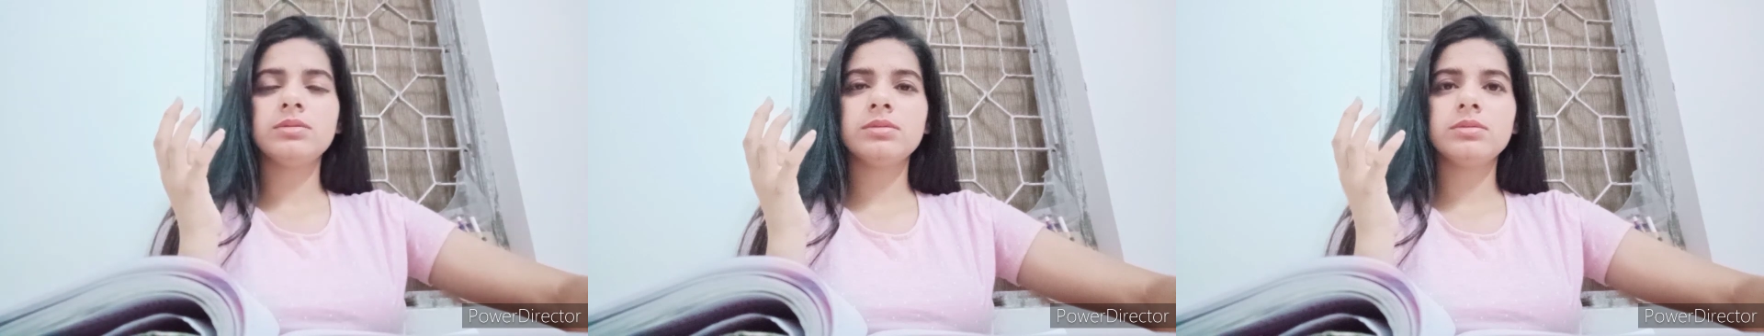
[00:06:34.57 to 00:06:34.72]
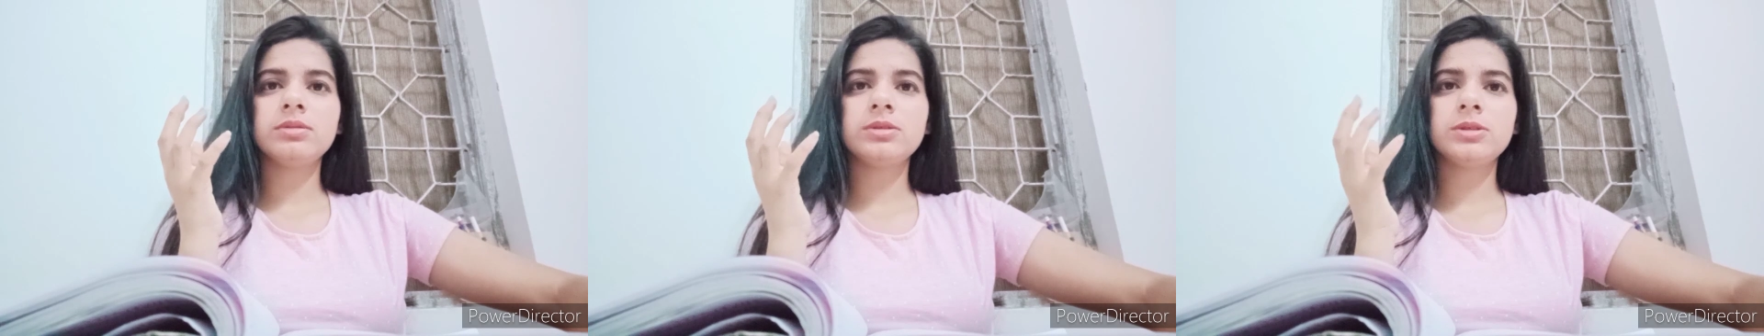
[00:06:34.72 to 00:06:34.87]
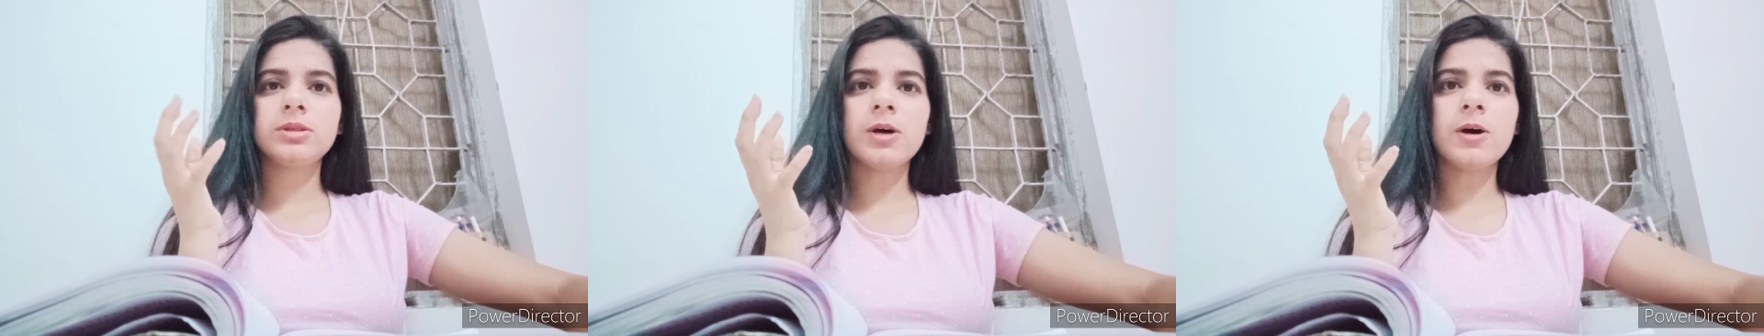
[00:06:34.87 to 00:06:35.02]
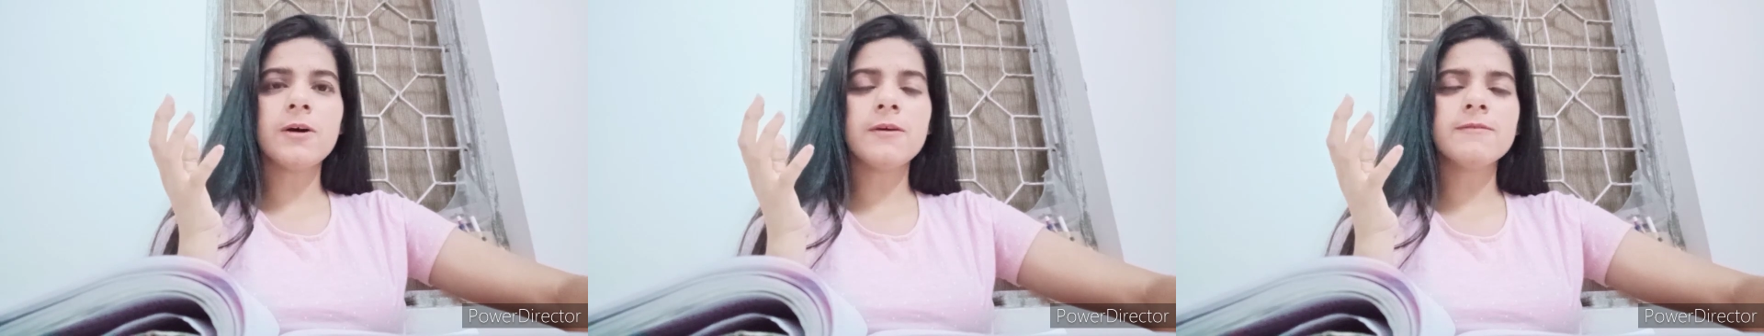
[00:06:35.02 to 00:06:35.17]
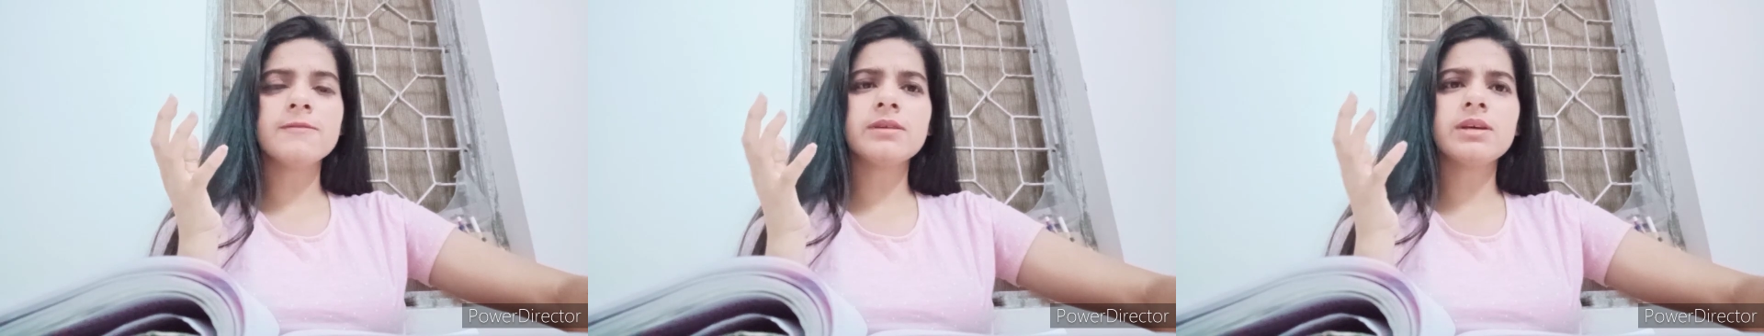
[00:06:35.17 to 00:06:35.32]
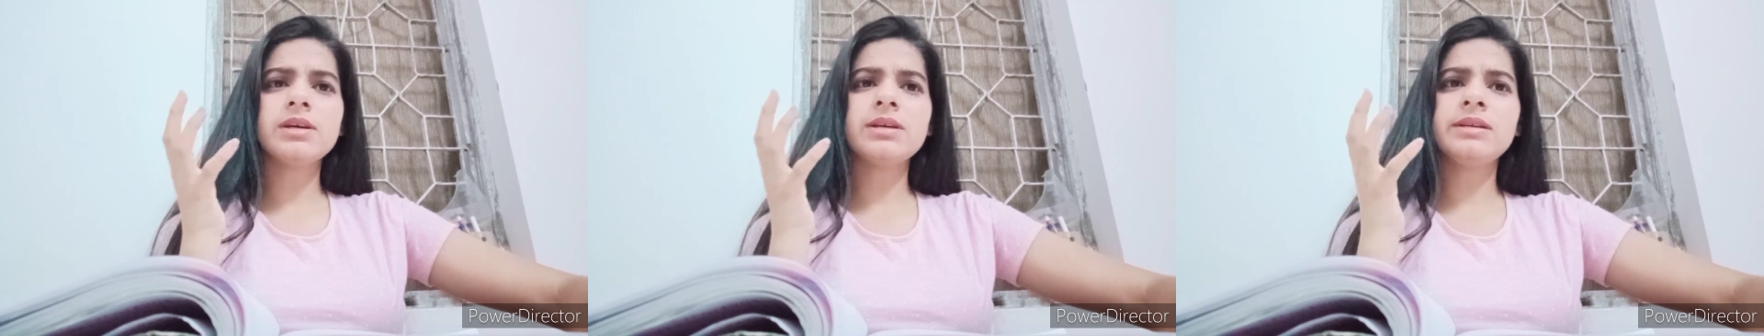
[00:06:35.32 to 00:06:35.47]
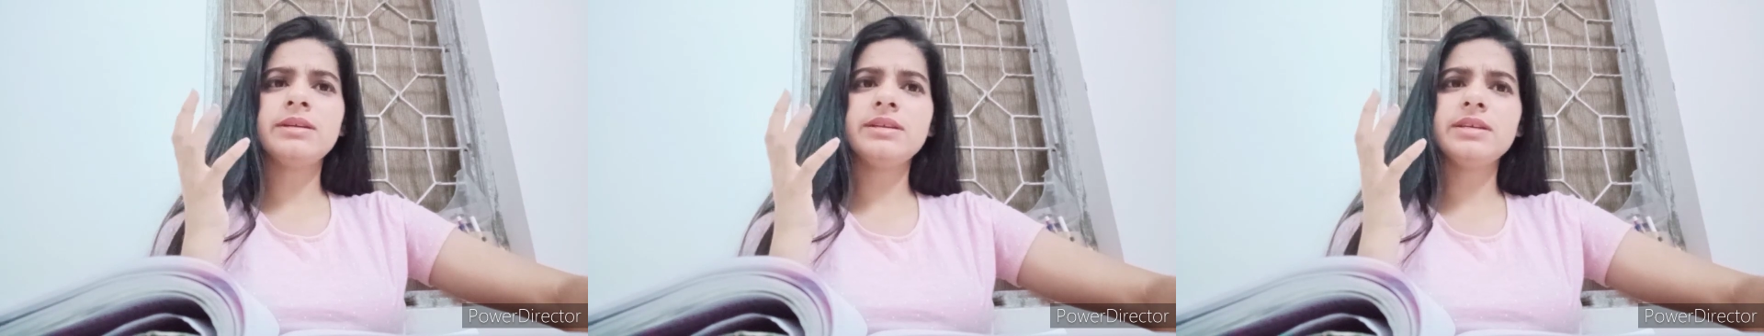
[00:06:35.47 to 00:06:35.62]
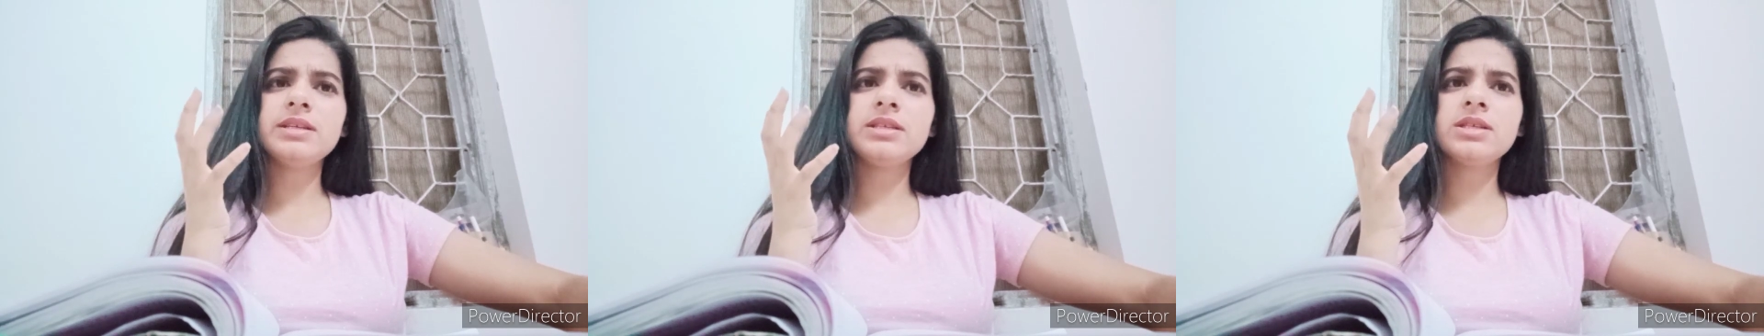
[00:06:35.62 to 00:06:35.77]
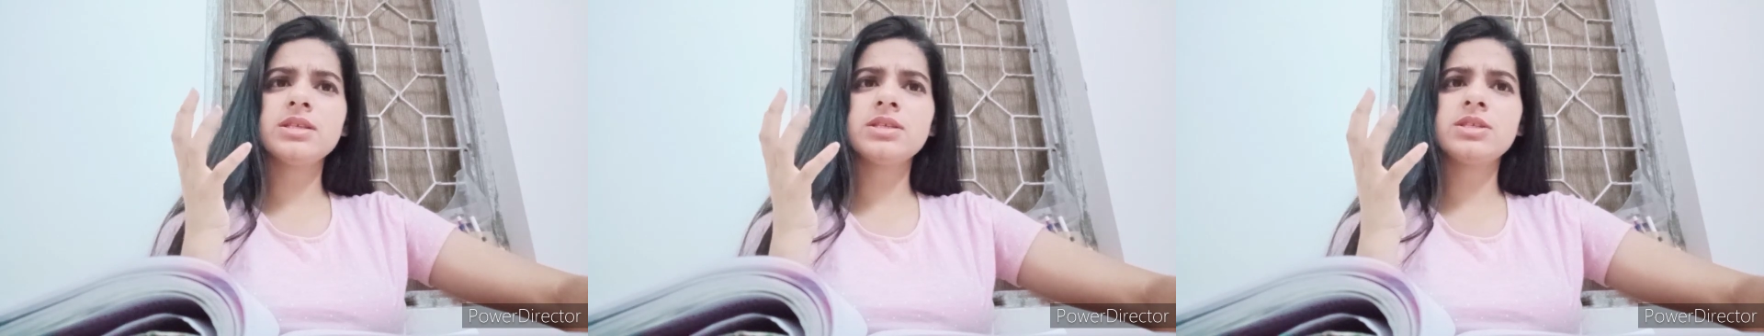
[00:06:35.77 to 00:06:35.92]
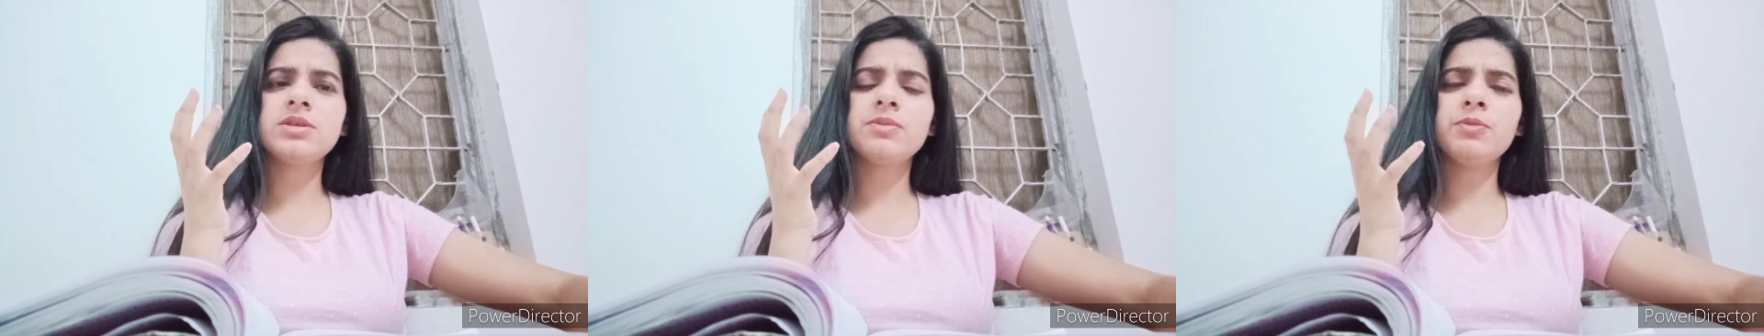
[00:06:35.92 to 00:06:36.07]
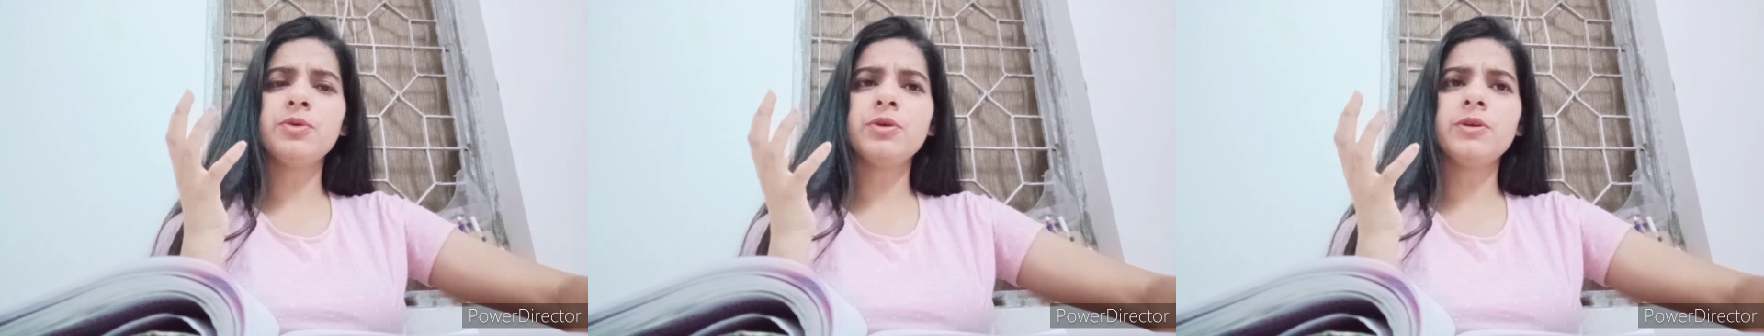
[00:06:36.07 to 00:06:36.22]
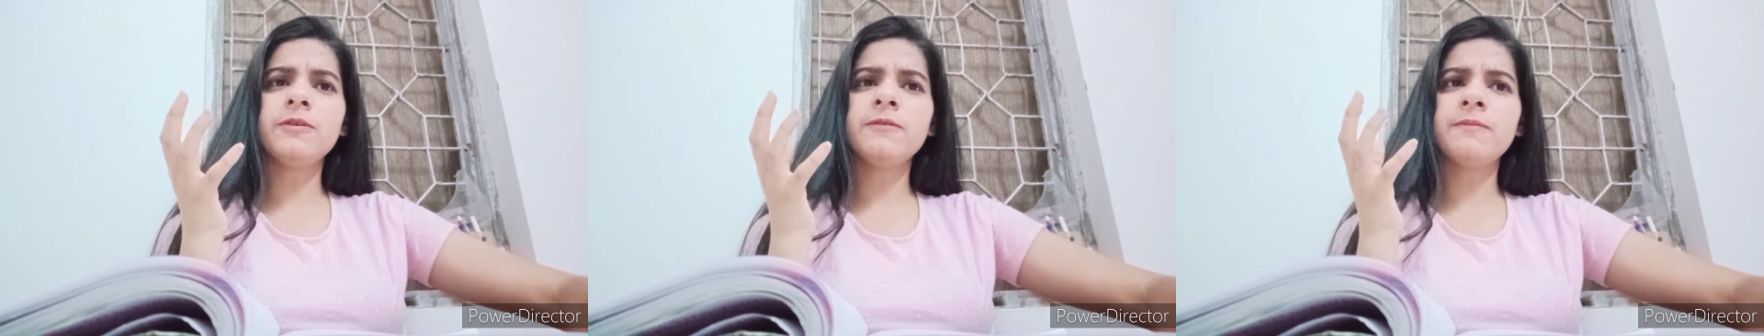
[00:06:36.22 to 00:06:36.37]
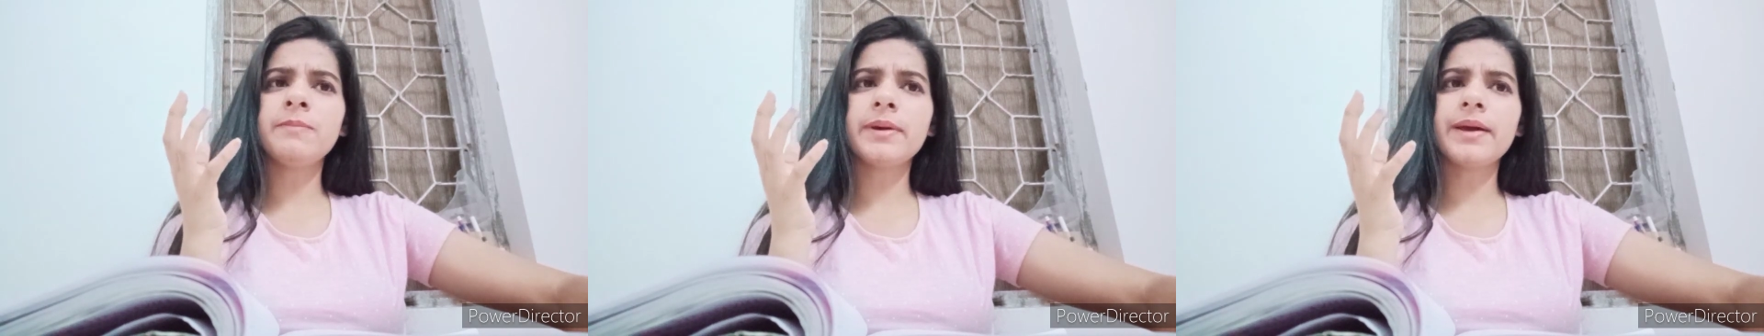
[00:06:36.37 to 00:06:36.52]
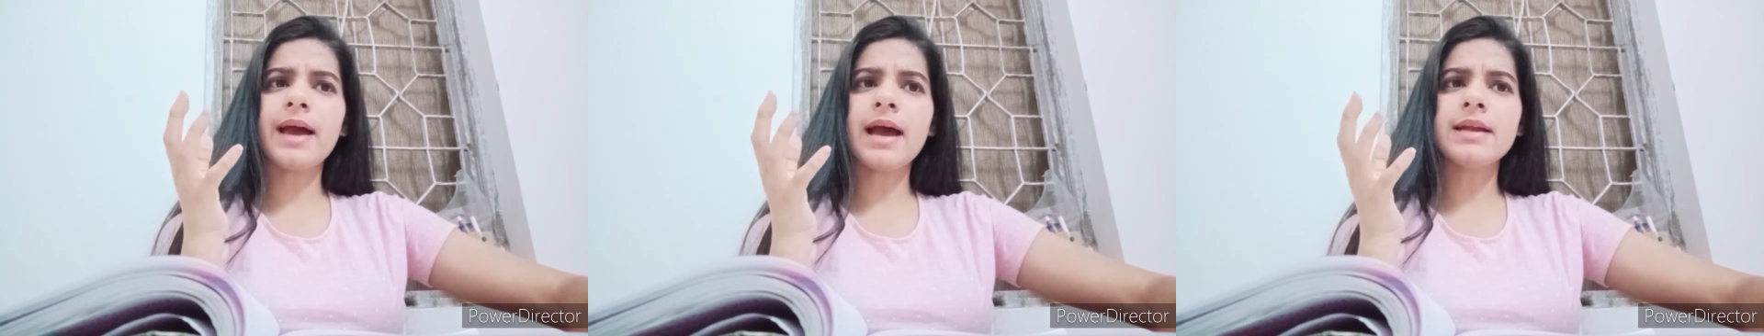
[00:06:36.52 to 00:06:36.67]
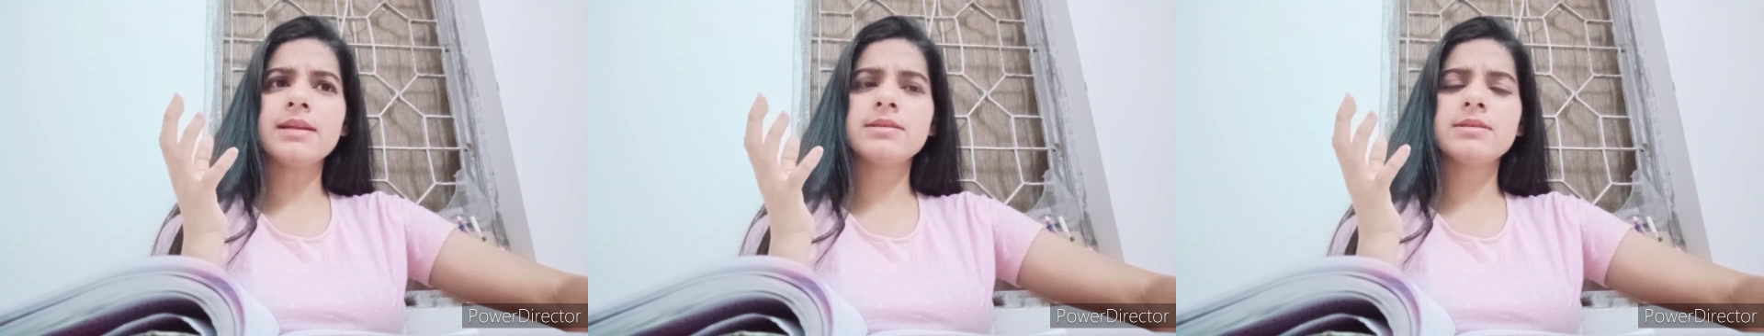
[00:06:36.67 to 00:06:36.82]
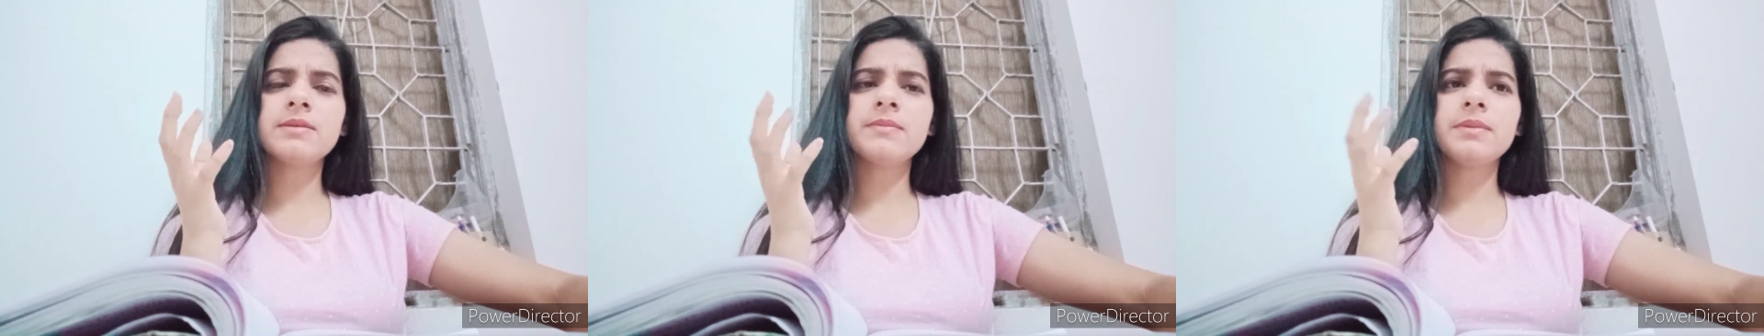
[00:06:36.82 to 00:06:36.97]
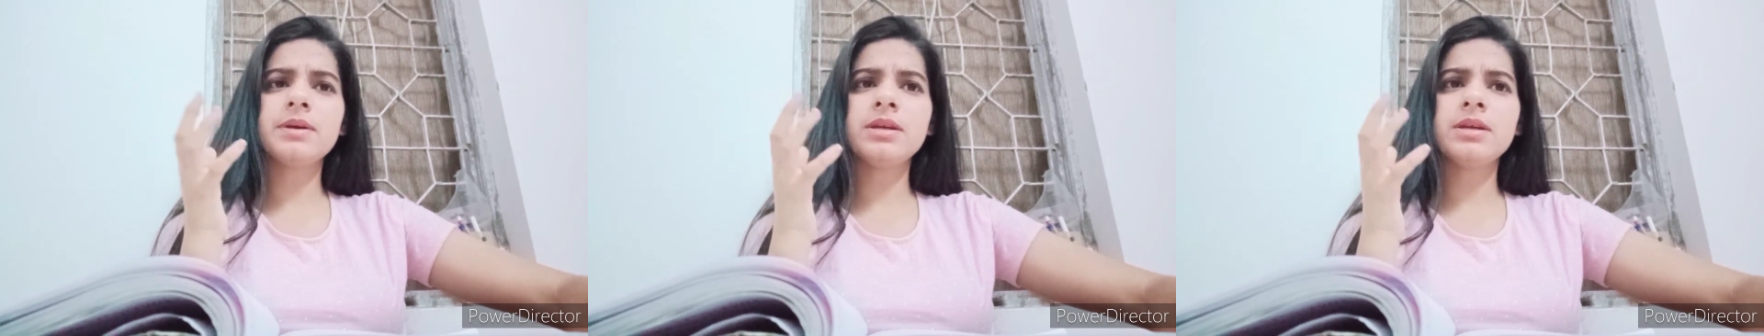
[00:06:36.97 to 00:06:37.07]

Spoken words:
serves a redistributive mechanism